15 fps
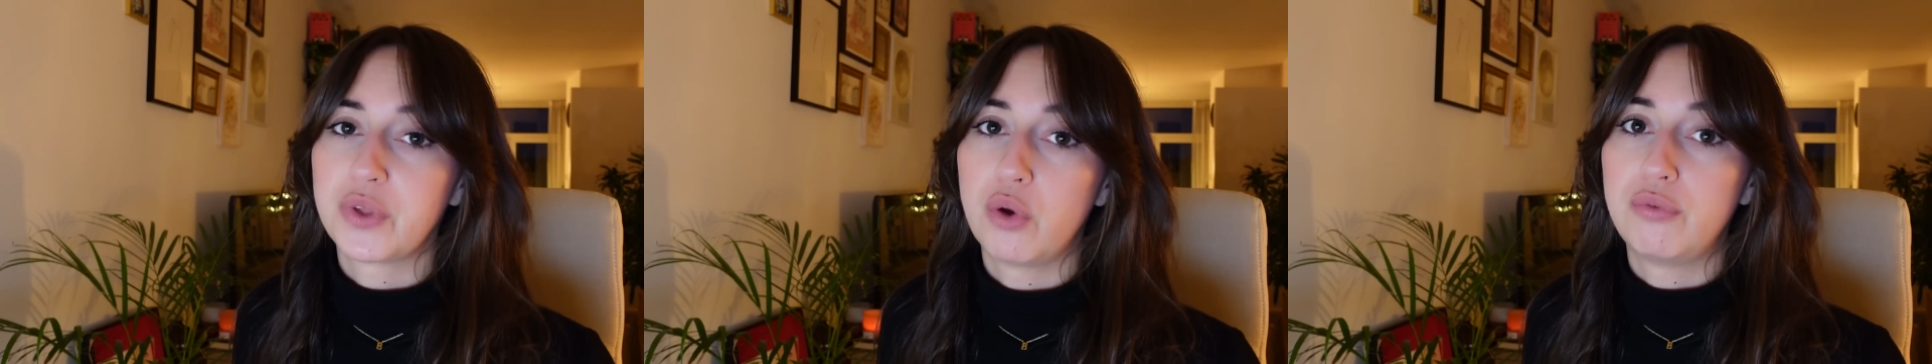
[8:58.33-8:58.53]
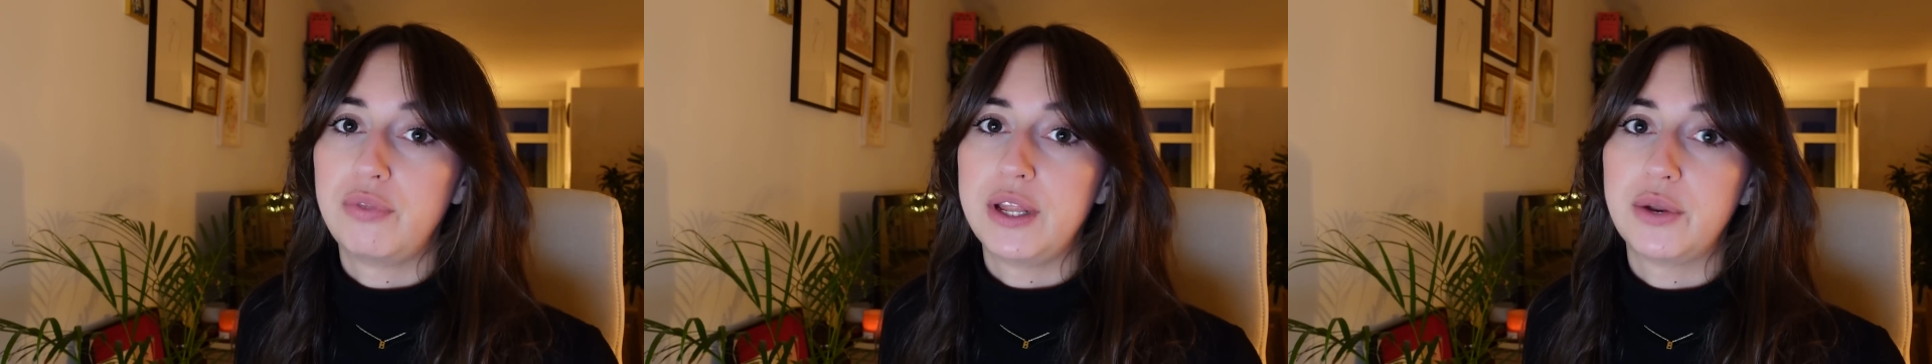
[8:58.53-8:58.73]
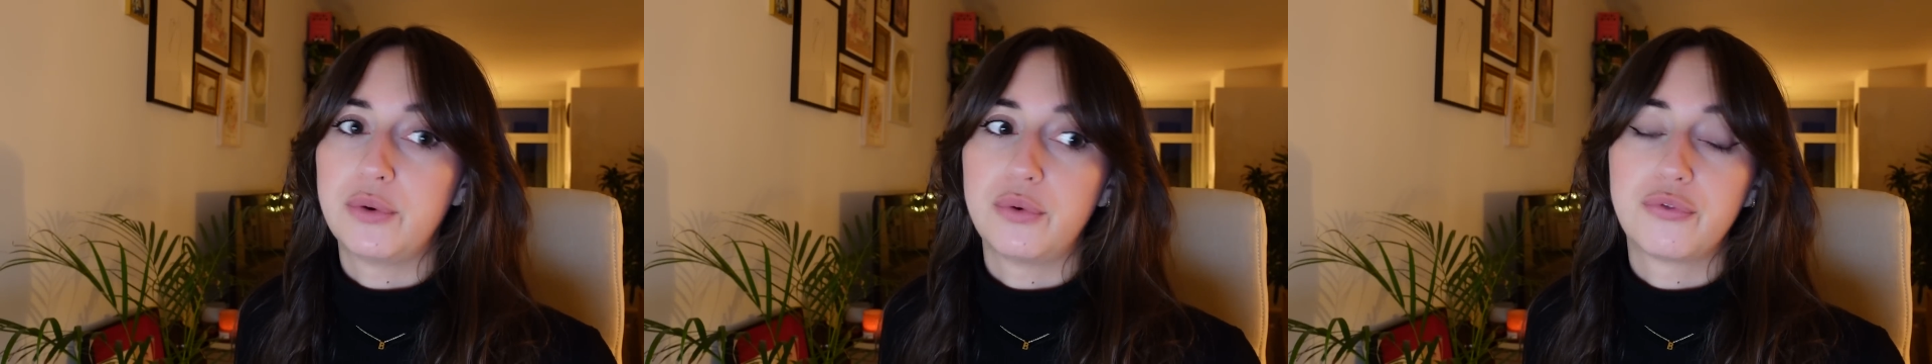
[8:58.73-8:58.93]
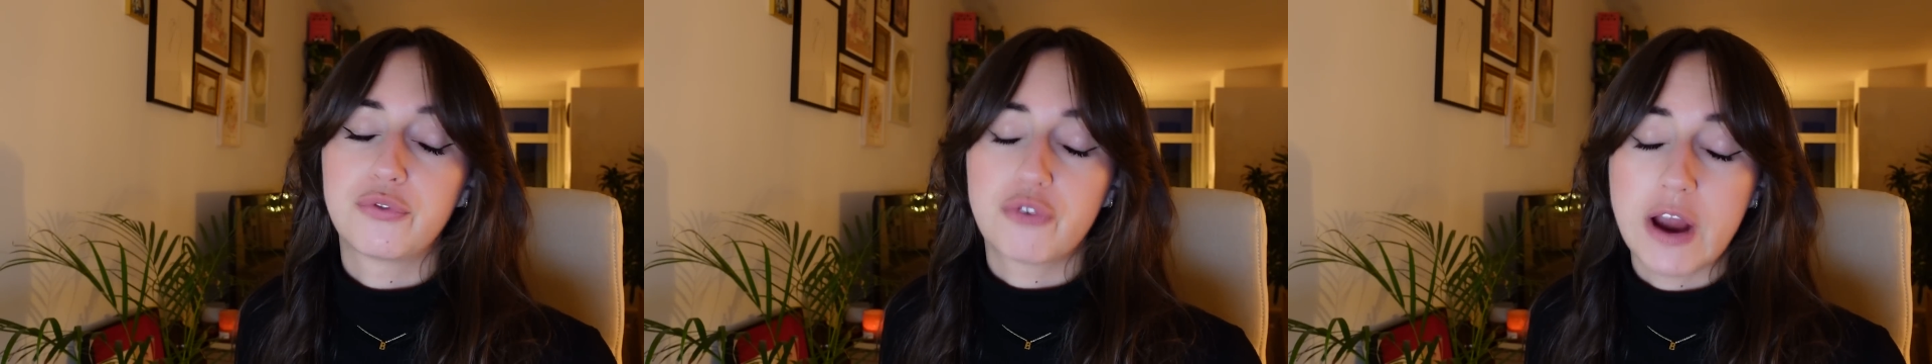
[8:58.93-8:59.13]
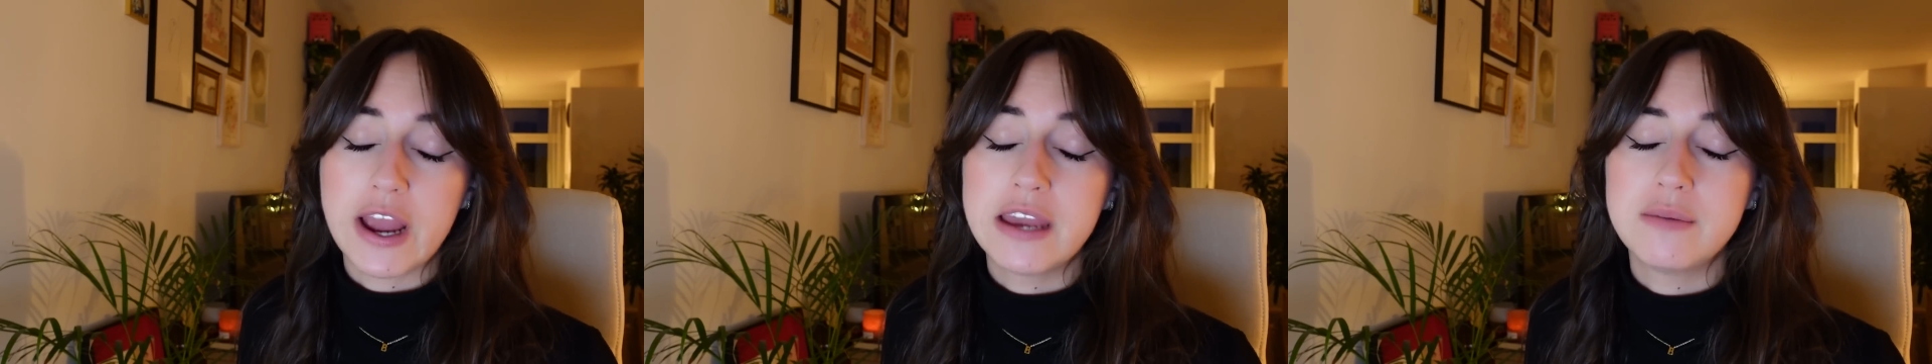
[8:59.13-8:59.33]
of little
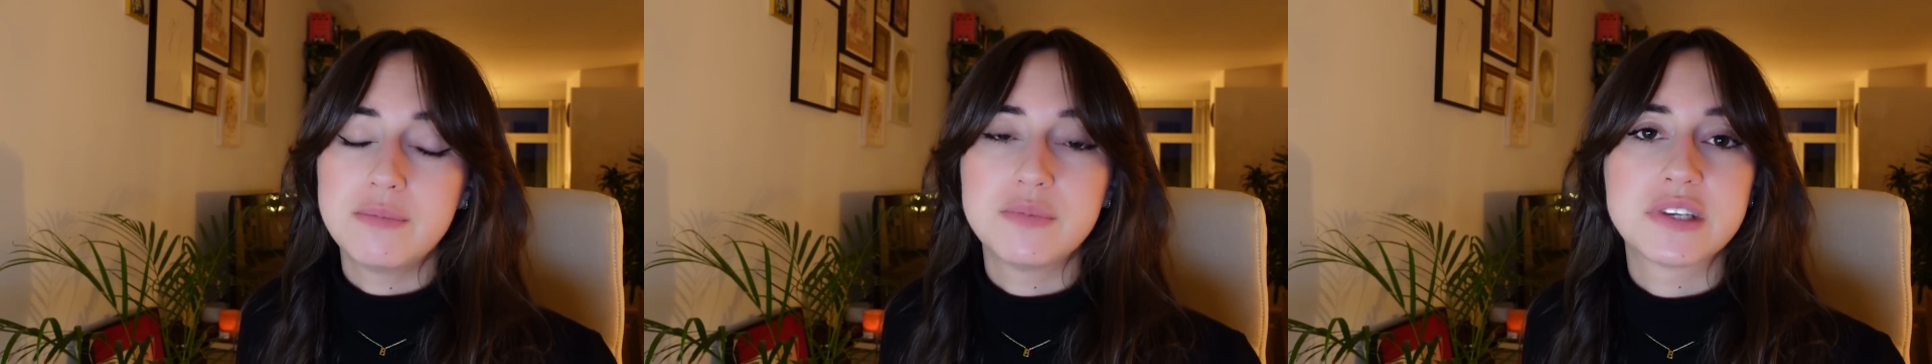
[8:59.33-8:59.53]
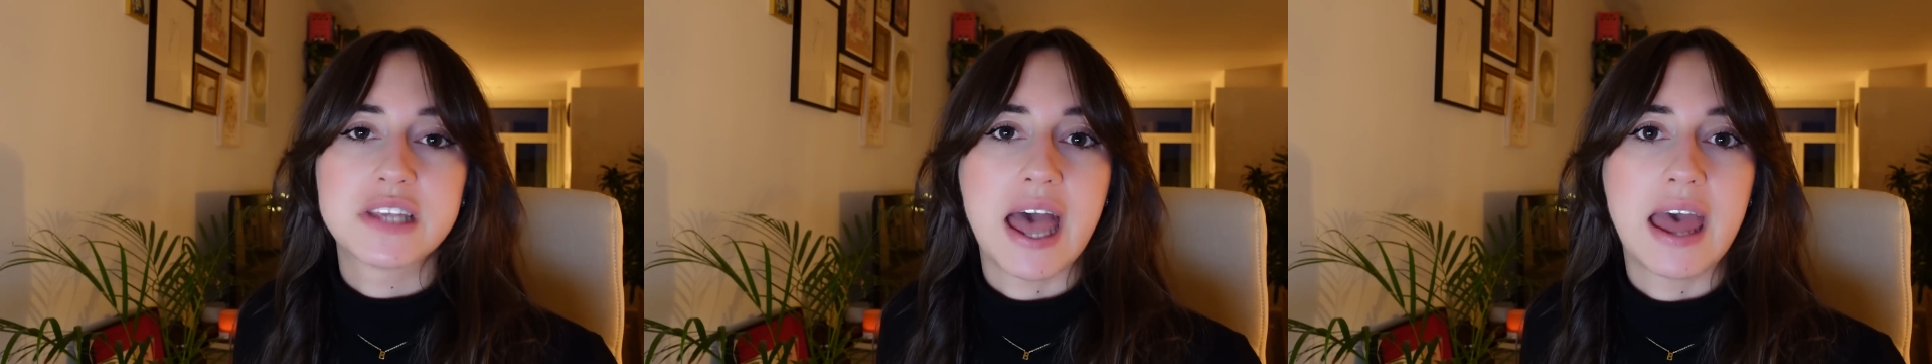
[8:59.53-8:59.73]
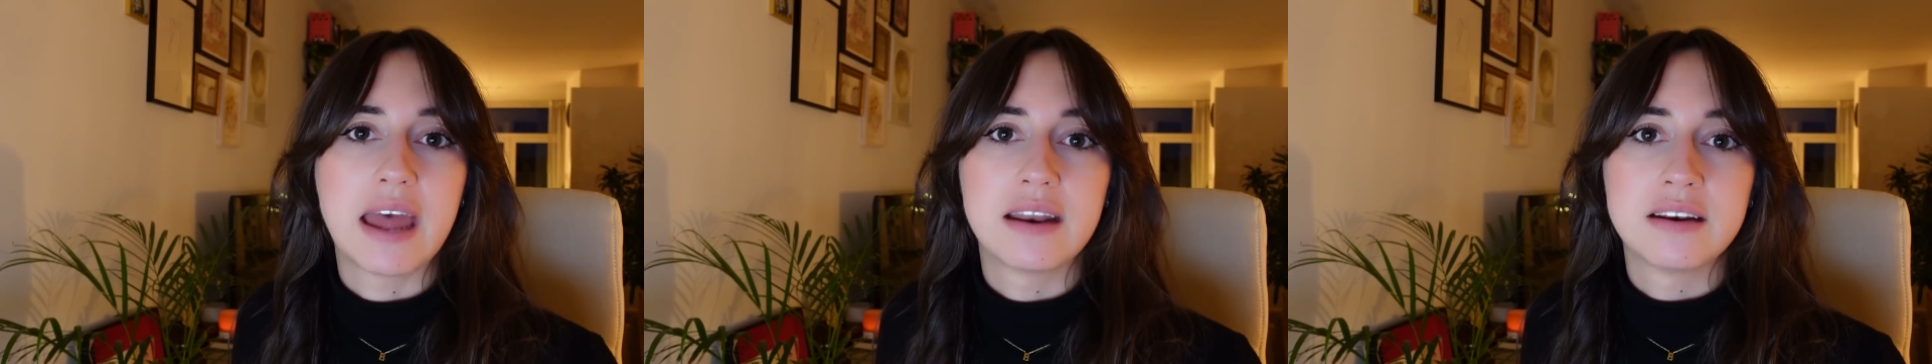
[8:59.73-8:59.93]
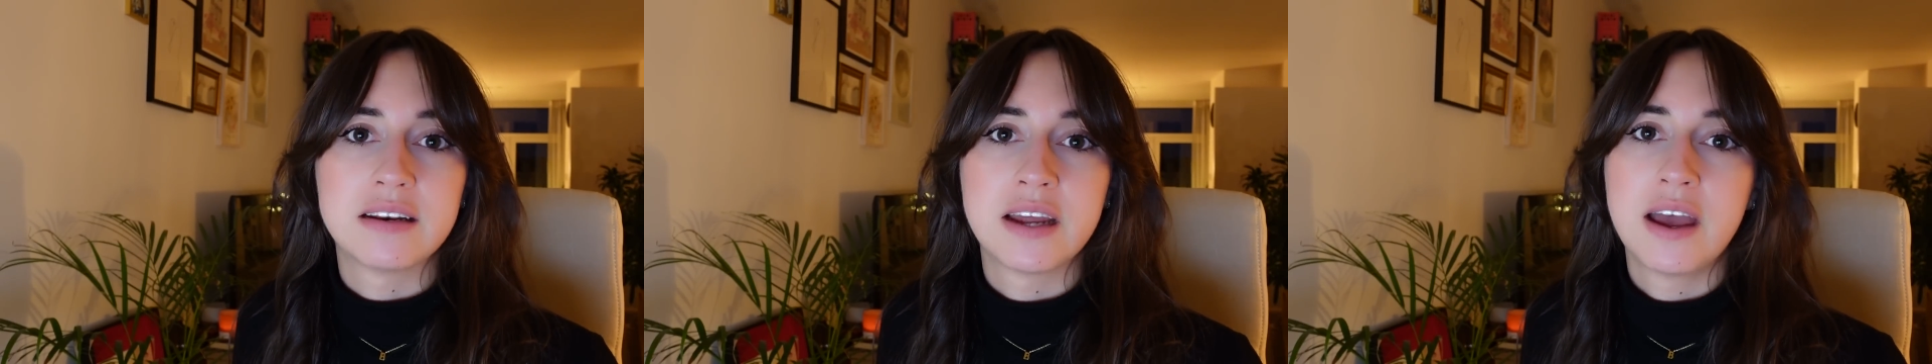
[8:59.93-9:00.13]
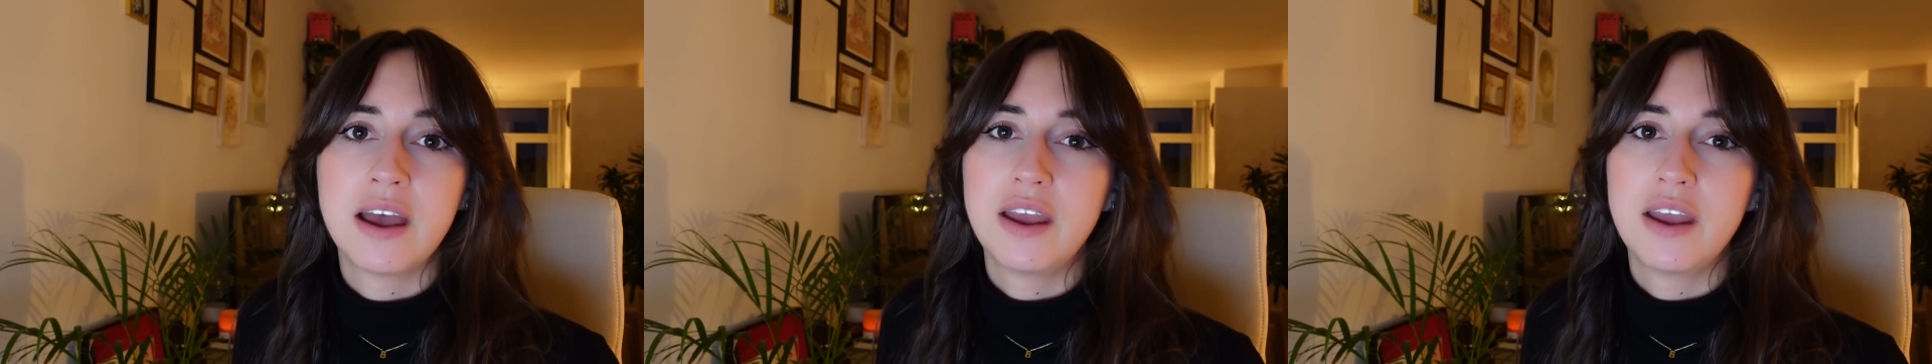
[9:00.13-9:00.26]
frames and,